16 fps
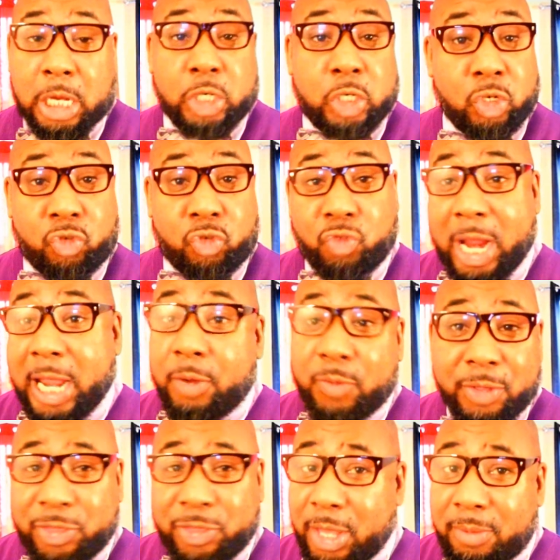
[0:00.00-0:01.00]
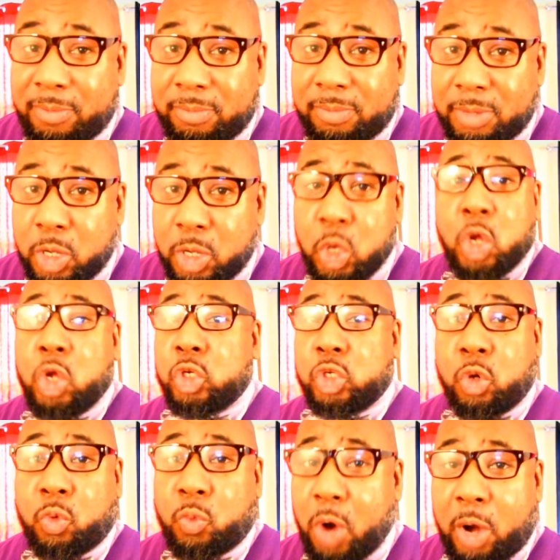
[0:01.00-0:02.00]
to drink with them,
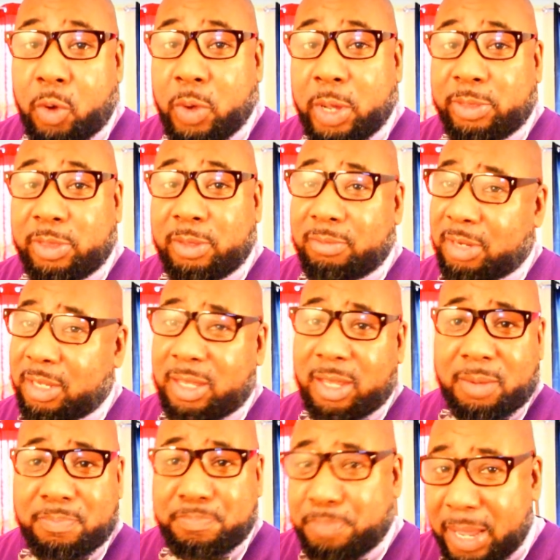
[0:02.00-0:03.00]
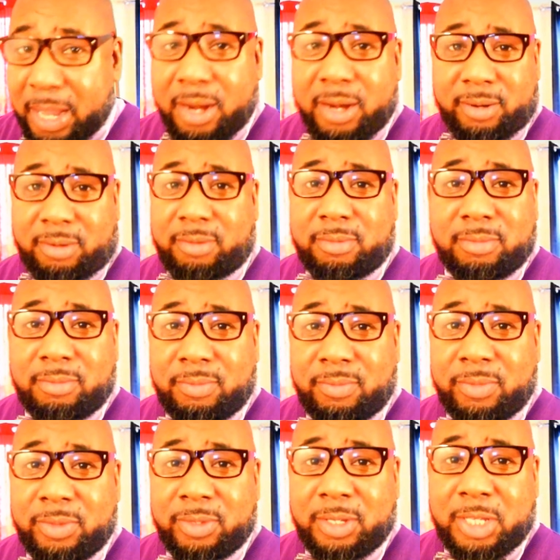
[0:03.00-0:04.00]
to work with them, to get a beer,
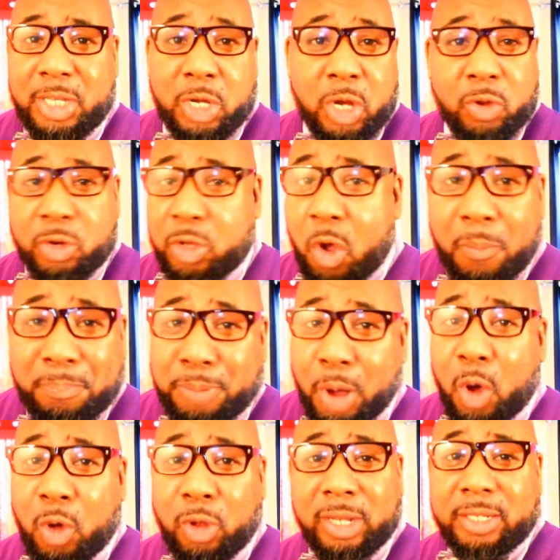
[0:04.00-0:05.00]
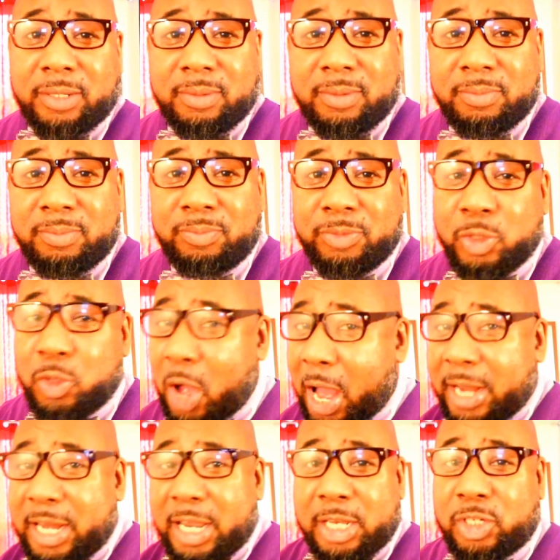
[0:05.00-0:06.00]
to go bowling, go
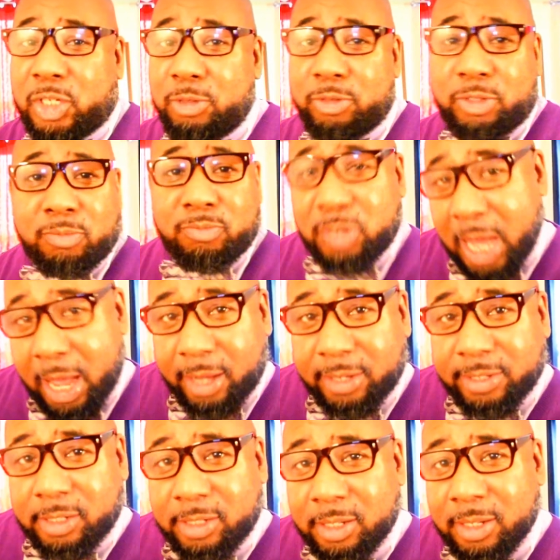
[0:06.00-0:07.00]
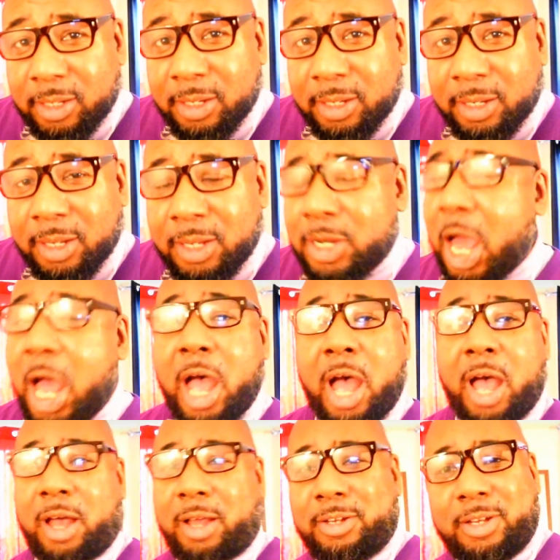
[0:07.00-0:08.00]
out there and shoot some ducks.
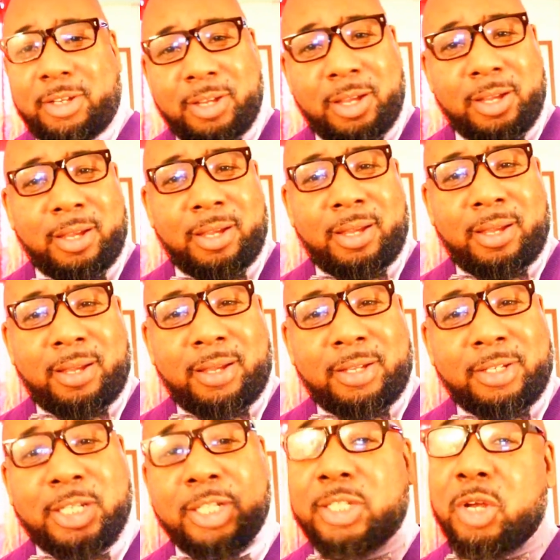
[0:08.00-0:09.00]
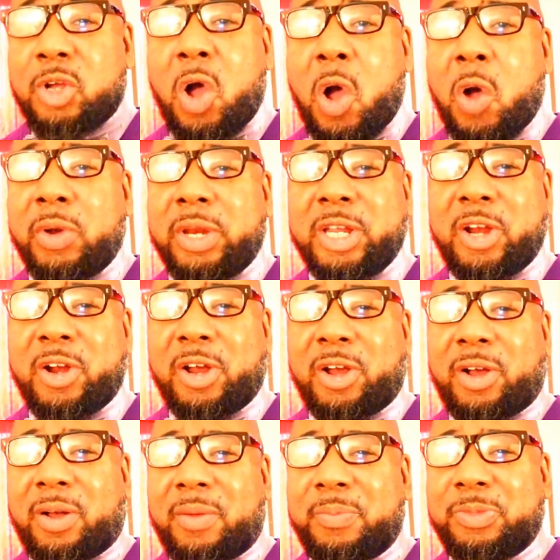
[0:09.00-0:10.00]
Nah, she's a golden
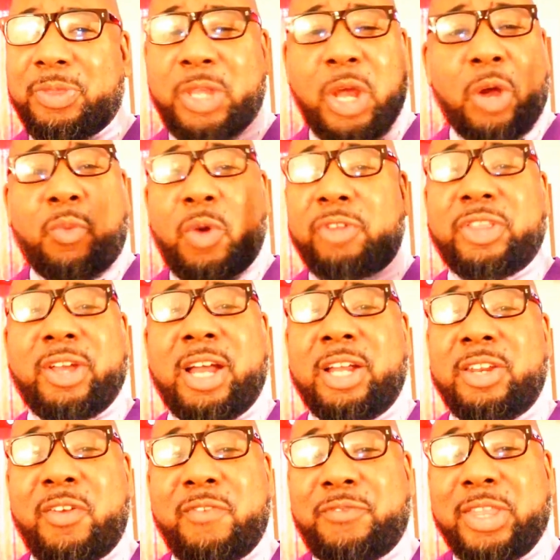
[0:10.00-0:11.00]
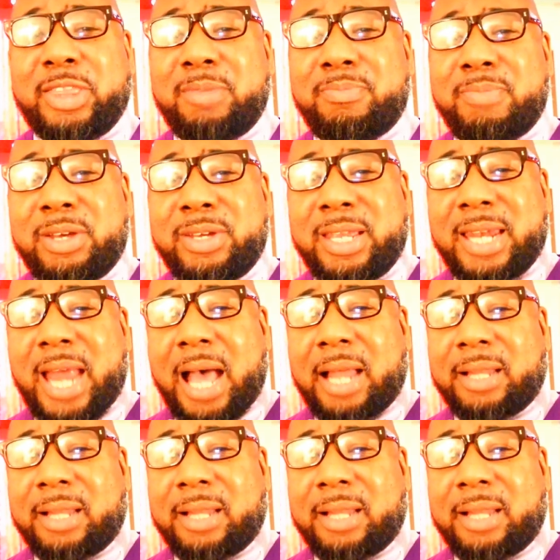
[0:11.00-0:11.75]
girl. They're worth $150 million.